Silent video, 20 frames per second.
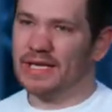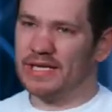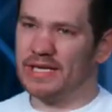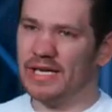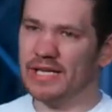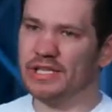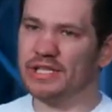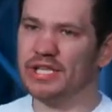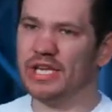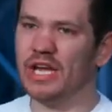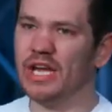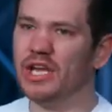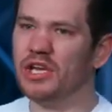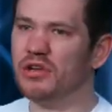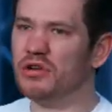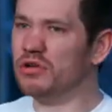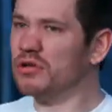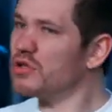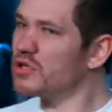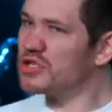
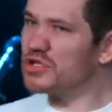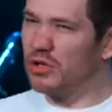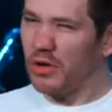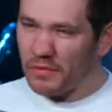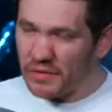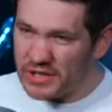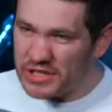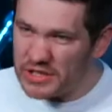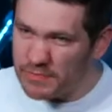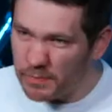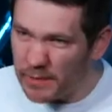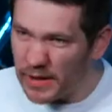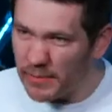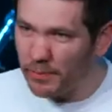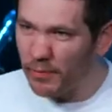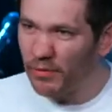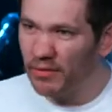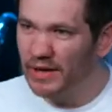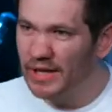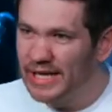Continue to serve His
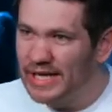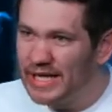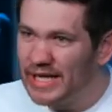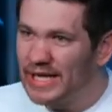people.